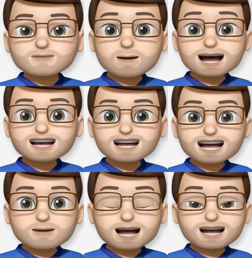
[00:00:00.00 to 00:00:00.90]
Imagine
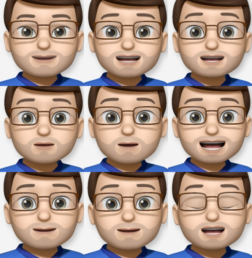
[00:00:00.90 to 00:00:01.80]
how powerful this would
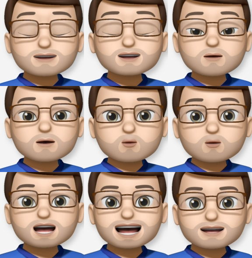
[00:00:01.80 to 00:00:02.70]
be if you were
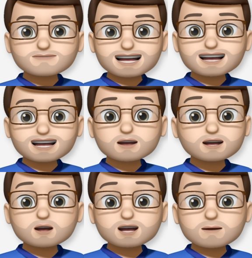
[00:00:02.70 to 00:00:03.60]
all collaborating on
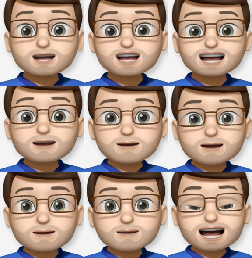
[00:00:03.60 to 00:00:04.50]
a document
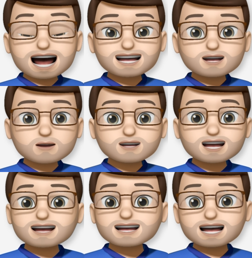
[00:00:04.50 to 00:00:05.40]
together, adding
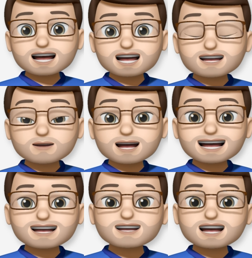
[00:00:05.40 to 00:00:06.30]
content and learning as
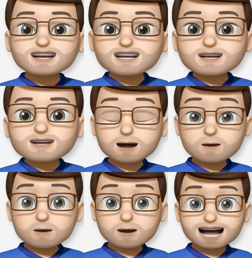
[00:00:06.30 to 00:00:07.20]
quickly as this.
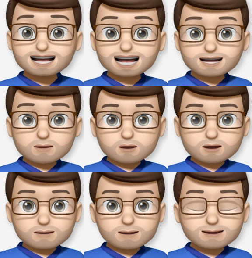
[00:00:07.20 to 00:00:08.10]
But wait, there's
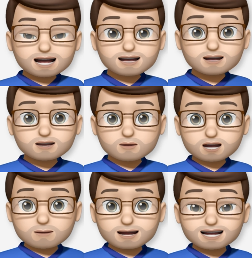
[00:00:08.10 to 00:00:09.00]
more. The
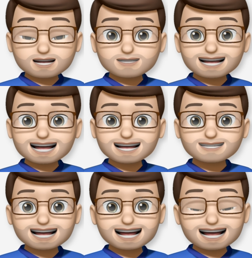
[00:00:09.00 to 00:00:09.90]
shortcut button is
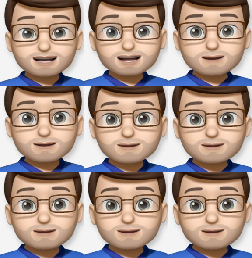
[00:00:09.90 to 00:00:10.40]
really clever.